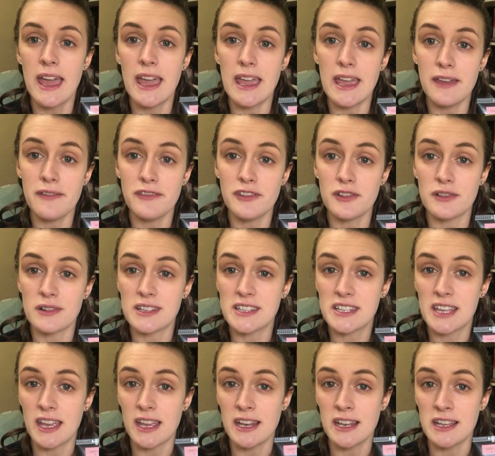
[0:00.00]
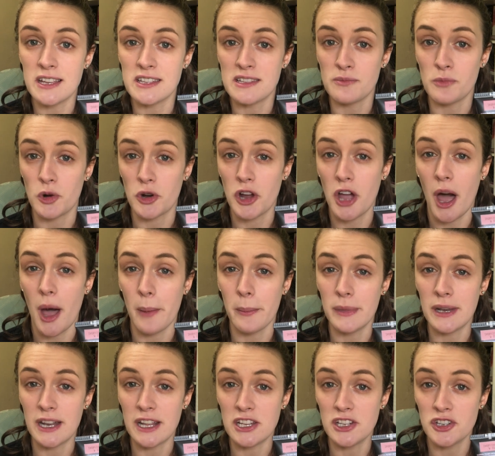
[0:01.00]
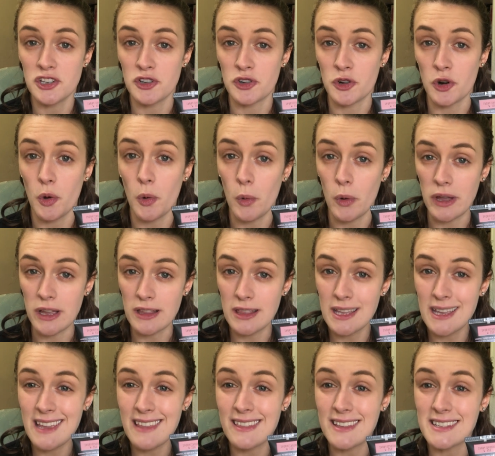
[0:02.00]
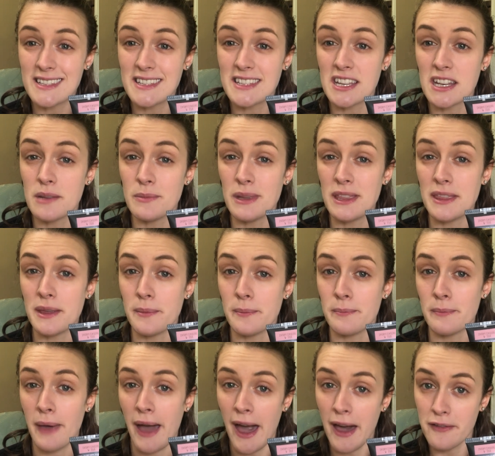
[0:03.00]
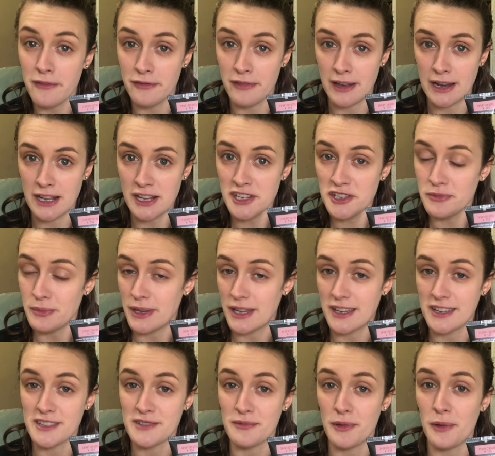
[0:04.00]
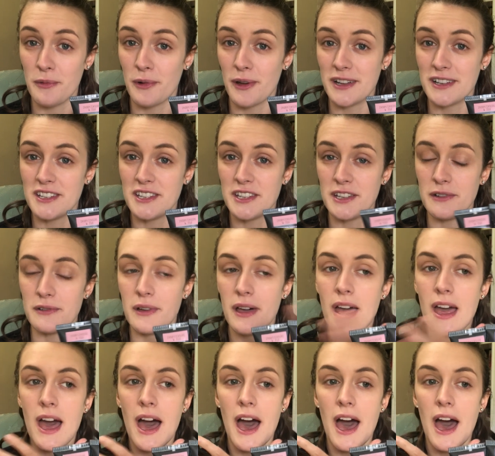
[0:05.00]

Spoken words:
If your skin is more combination or oily, this is going to be the matte finish because we want to